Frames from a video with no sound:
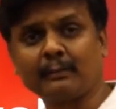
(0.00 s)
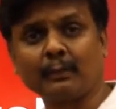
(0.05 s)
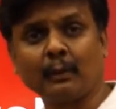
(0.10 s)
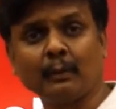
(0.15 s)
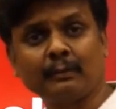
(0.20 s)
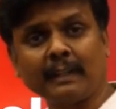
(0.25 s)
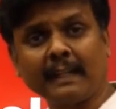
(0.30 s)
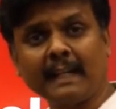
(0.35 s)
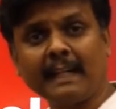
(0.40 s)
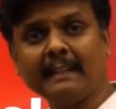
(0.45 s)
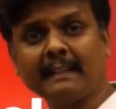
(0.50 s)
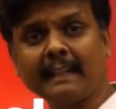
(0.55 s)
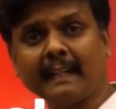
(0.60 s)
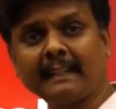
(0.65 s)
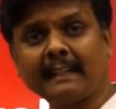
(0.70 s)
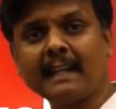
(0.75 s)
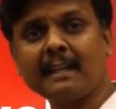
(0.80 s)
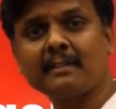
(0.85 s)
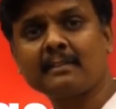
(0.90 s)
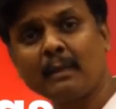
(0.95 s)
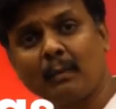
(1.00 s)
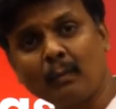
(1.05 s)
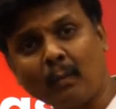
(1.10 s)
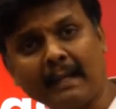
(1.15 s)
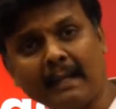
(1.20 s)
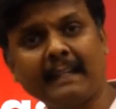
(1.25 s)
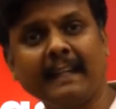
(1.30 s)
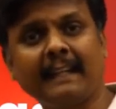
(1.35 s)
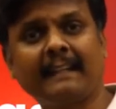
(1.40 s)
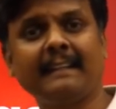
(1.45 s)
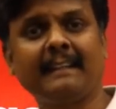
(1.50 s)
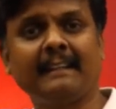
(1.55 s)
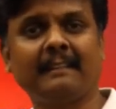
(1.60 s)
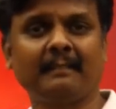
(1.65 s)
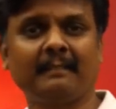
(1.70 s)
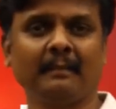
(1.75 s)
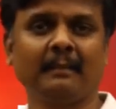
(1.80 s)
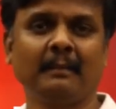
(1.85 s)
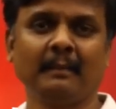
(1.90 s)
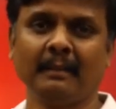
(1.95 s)
So three techniques in one
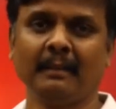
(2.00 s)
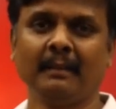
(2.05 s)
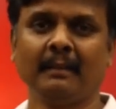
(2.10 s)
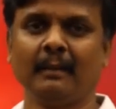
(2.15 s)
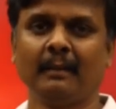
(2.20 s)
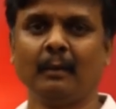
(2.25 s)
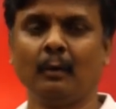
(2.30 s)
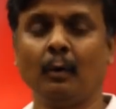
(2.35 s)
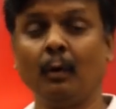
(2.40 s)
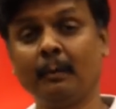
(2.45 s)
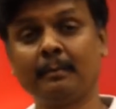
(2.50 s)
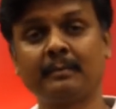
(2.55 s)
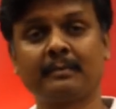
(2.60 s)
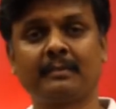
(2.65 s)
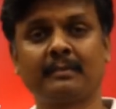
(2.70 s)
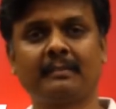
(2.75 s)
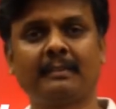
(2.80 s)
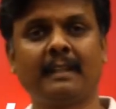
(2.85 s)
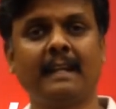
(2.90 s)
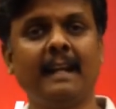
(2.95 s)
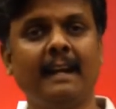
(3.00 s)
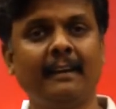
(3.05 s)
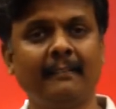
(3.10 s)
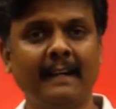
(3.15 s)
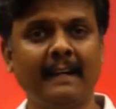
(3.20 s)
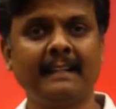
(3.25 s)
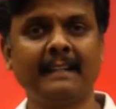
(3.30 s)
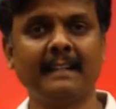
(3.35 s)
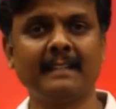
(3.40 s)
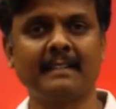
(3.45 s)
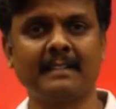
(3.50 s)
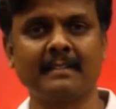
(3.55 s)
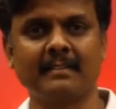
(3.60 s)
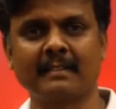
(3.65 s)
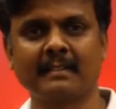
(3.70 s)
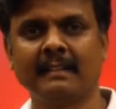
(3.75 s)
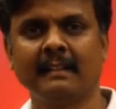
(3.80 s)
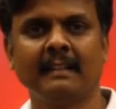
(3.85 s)
technique. Oops, three advantages.